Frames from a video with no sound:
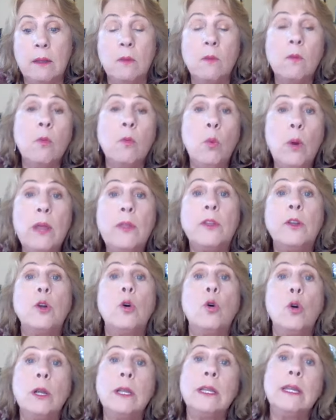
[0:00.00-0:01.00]
with an
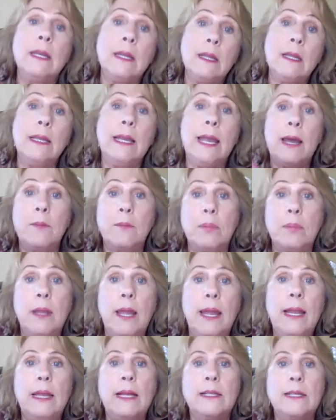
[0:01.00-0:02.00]
Orton-Gillingham
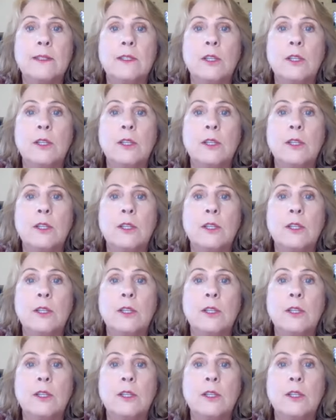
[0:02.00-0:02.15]
playlist.